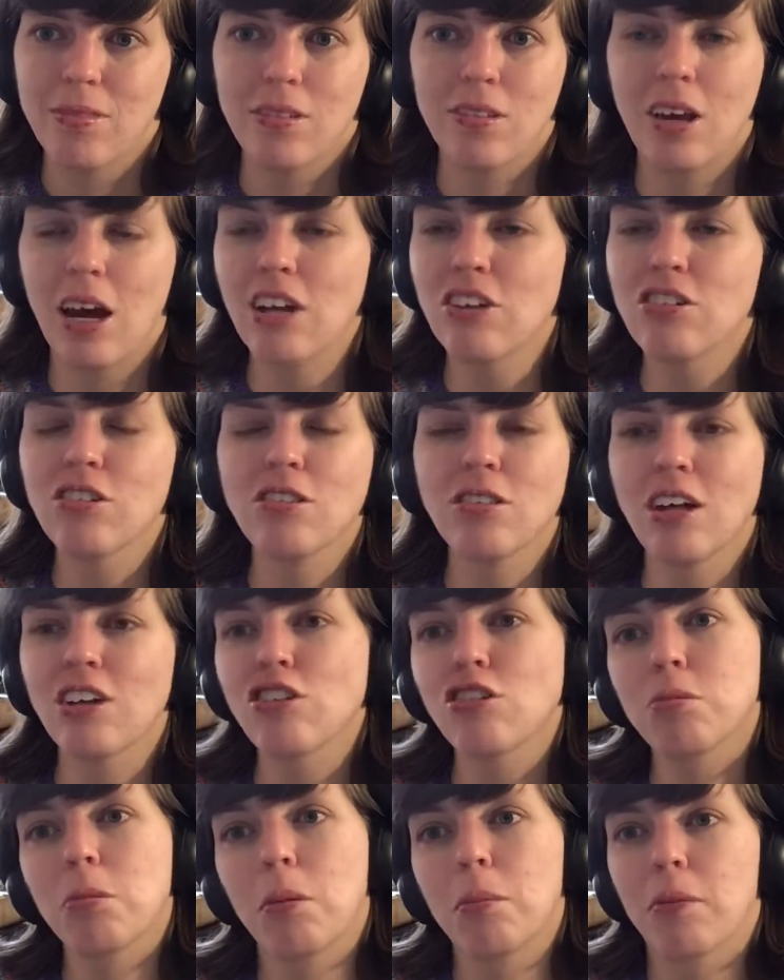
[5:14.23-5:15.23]
I just
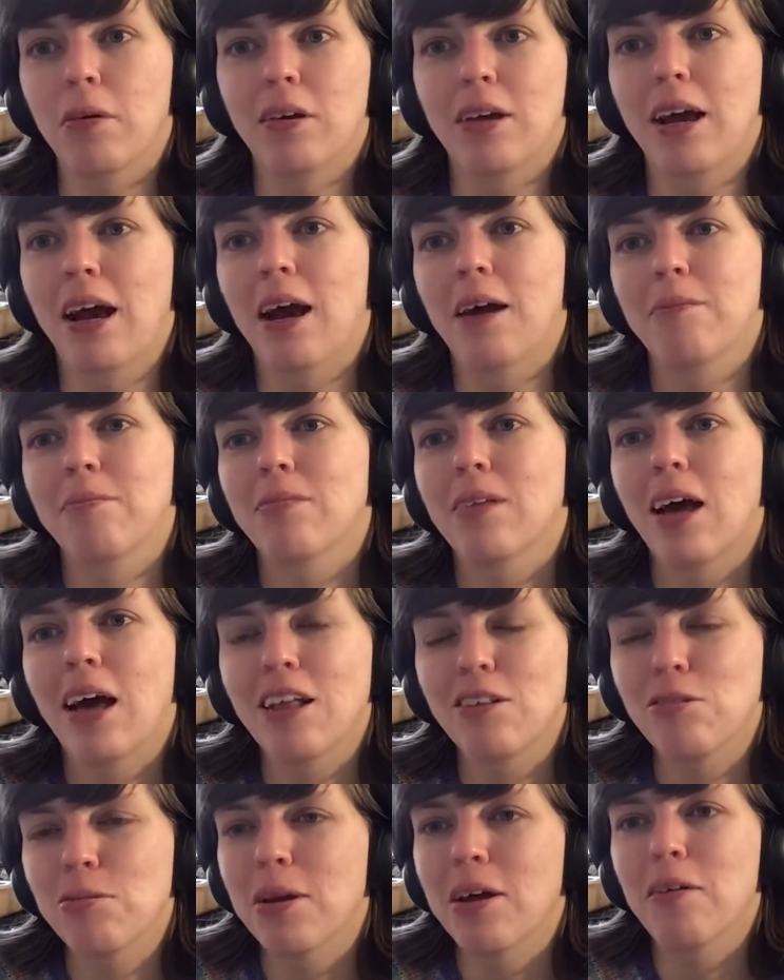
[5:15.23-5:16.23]
remember, yeah,
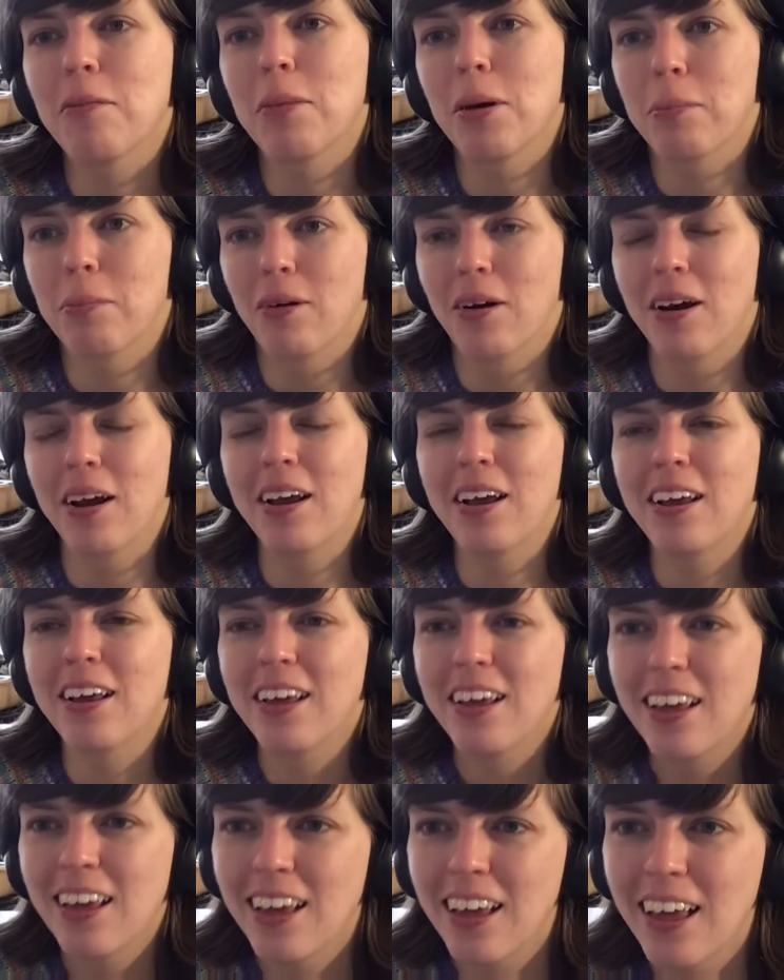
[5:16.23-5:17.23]
that's what I remember.
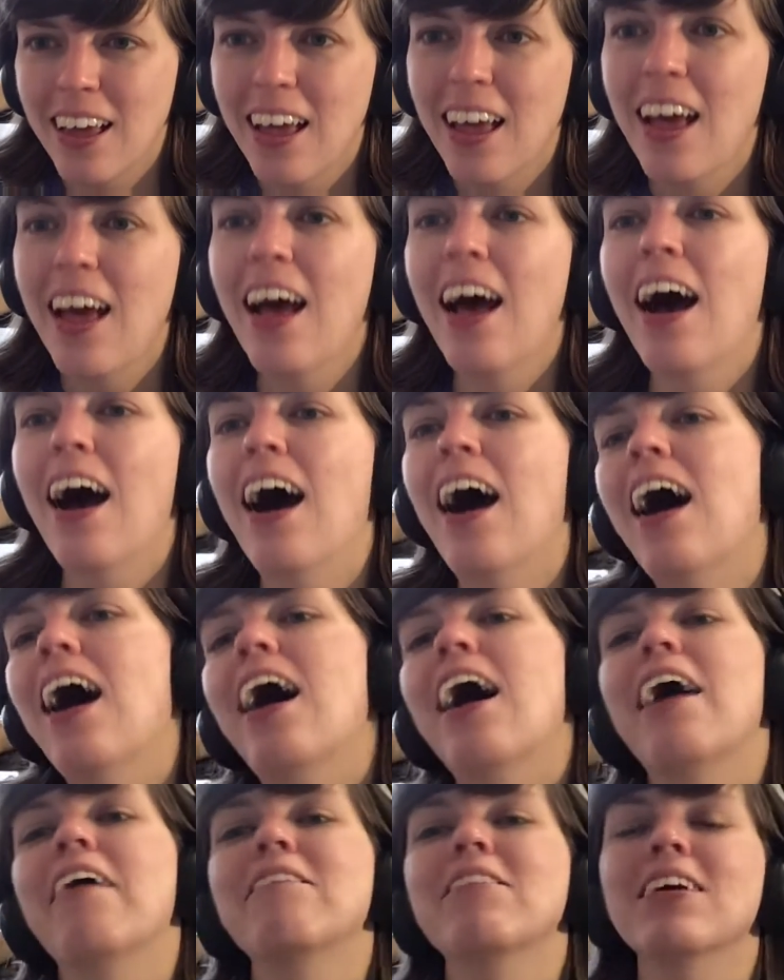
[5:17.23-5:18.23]

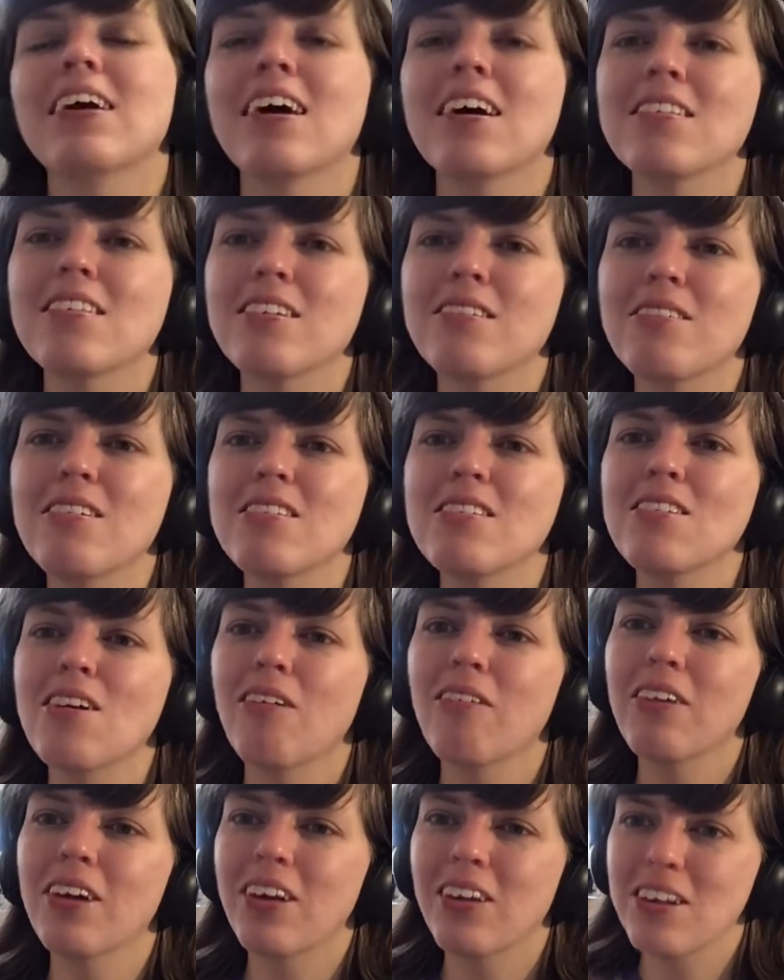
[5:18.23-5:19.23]
Because there was no
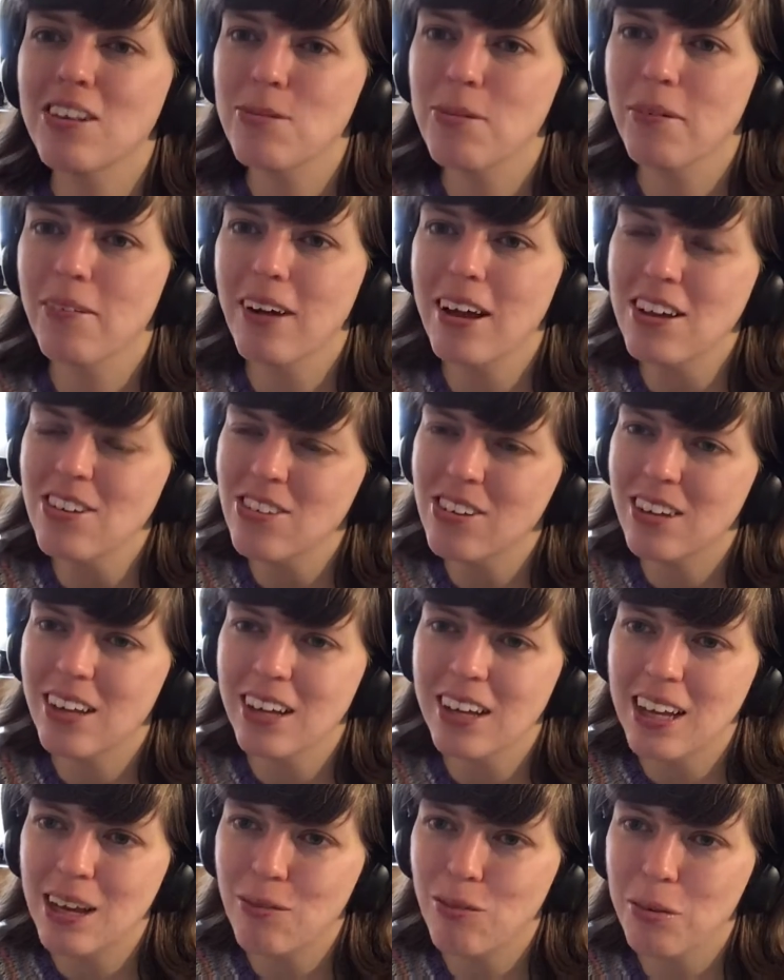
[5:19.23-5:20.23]
real inspiration that
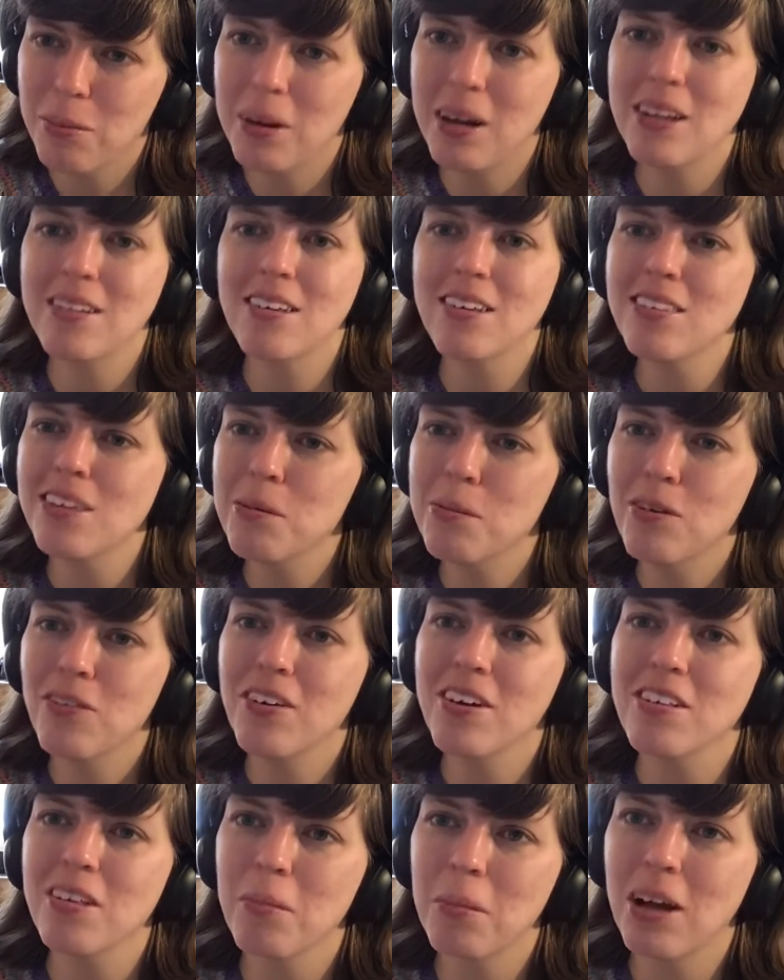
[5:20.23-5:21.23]
came from any Disney
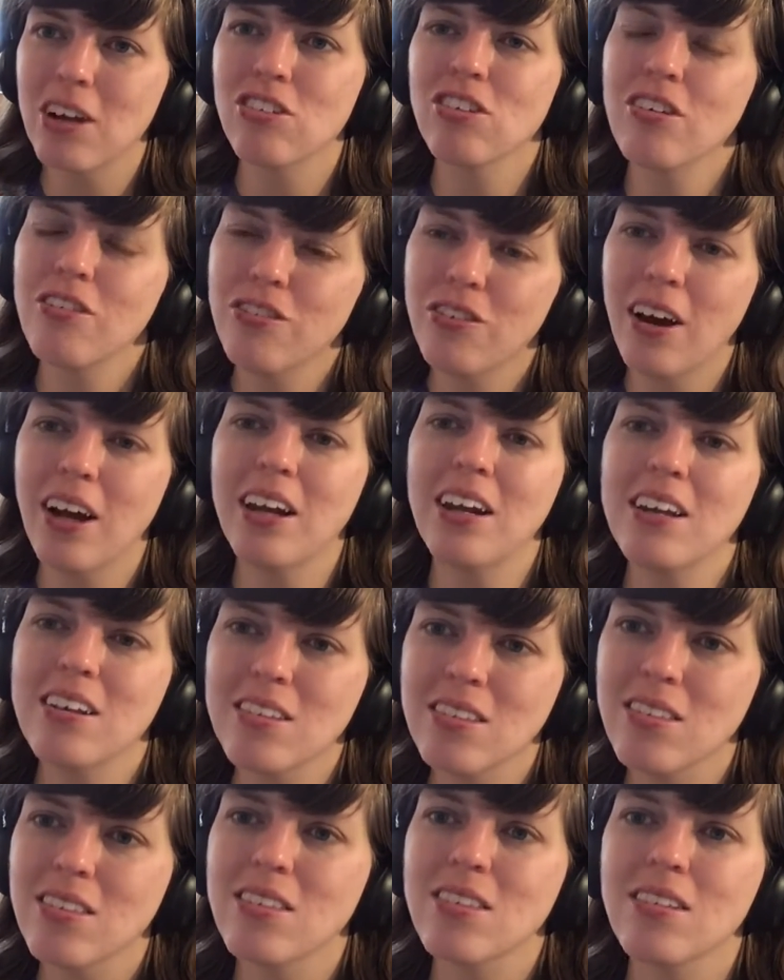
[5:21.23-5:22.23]
movies, I'm actually finding
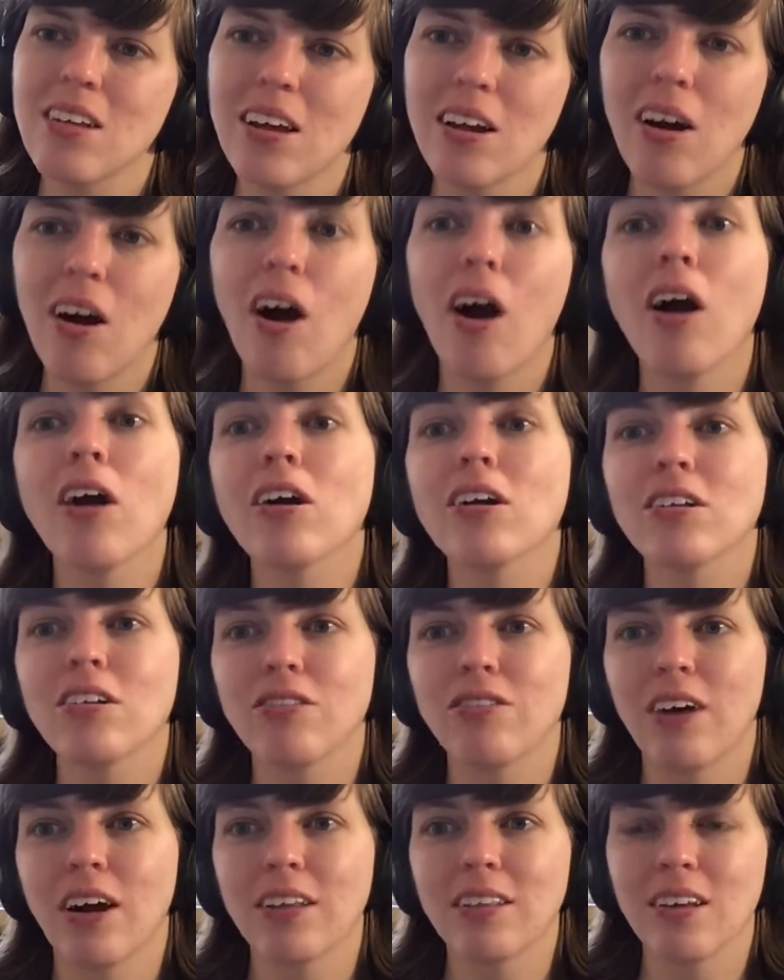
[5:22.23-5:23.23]
it hard to
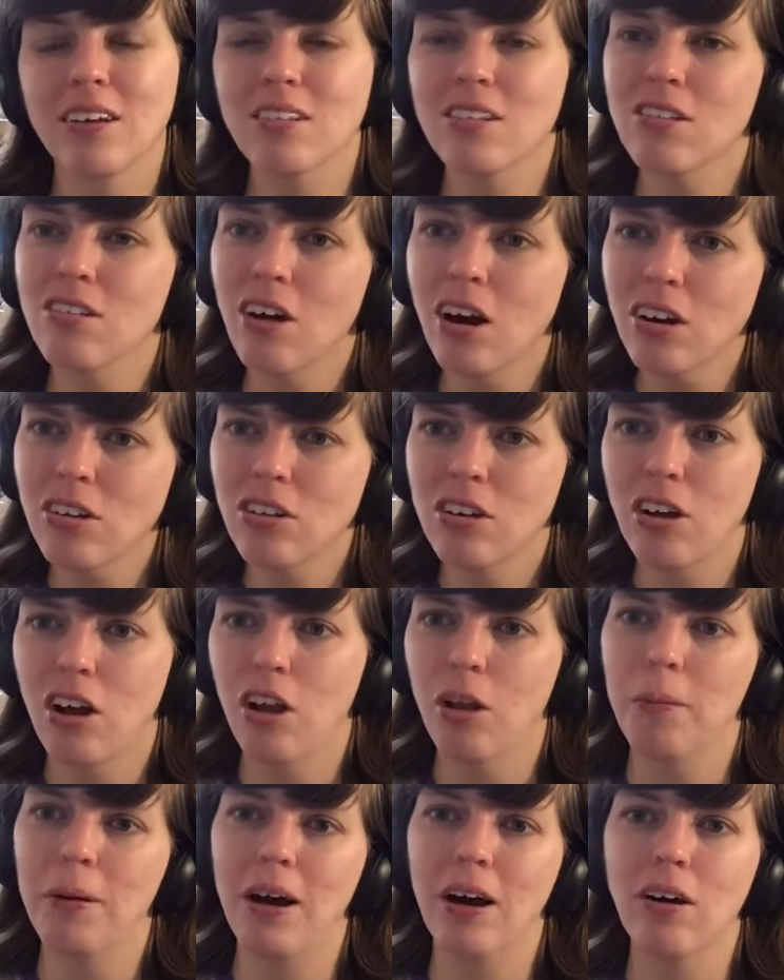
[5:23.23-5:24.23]
find things to talk to y'all
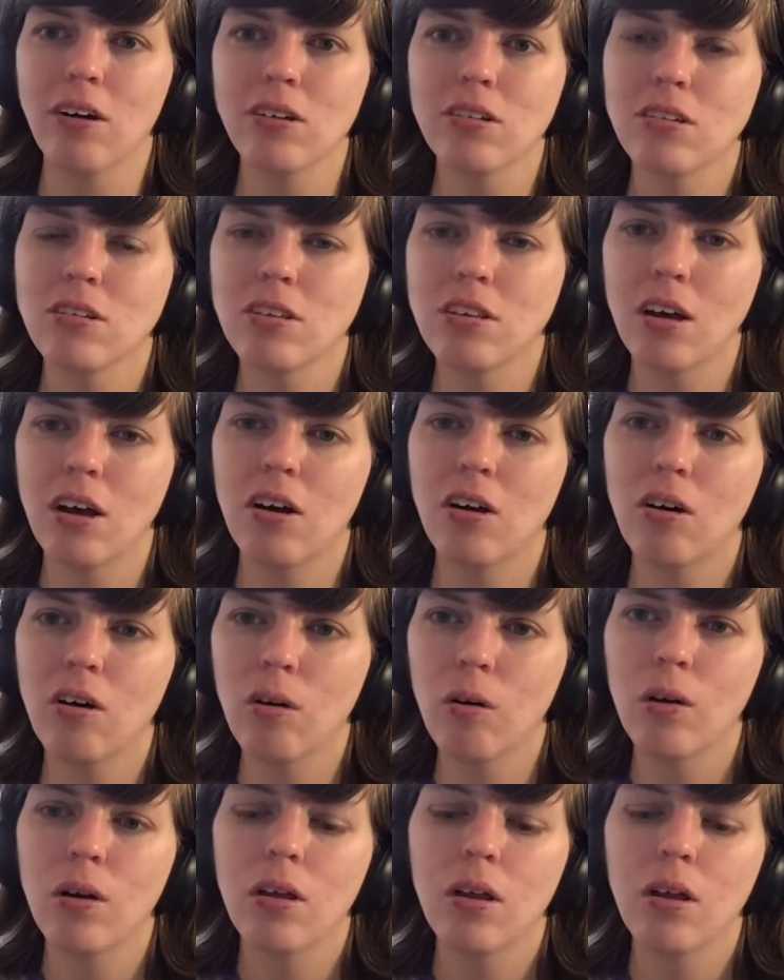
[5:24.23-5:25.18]
about. So